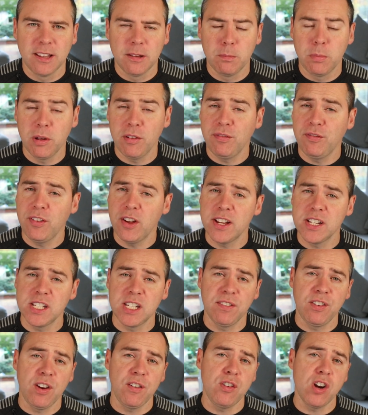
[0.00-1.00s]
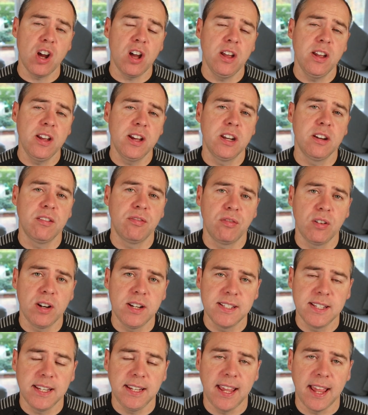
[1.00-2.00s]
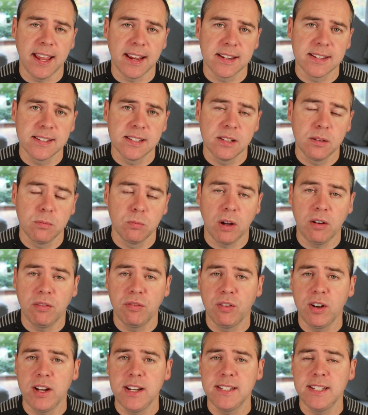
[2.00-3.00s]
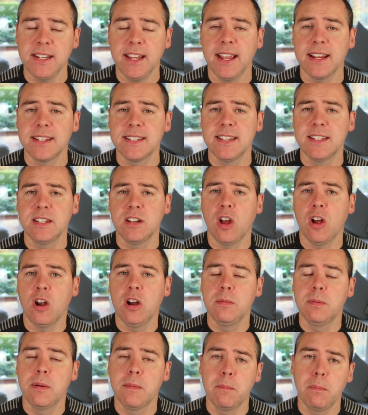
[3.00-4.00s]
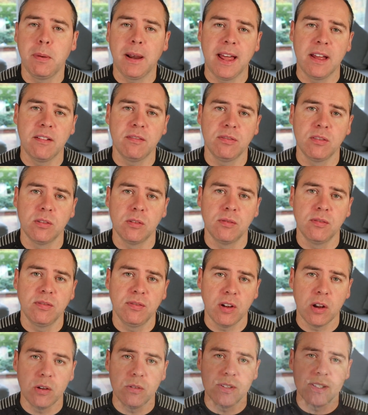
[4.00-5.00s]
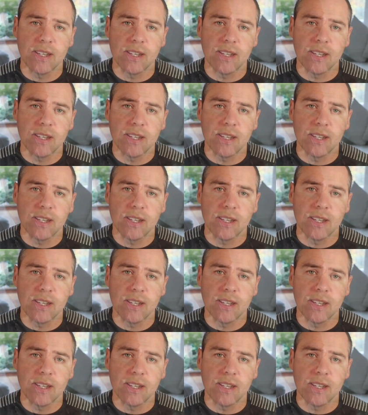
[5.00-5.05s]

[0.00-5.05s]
But first, if you've not heard of 3CX, well, 3CX is an open platform phone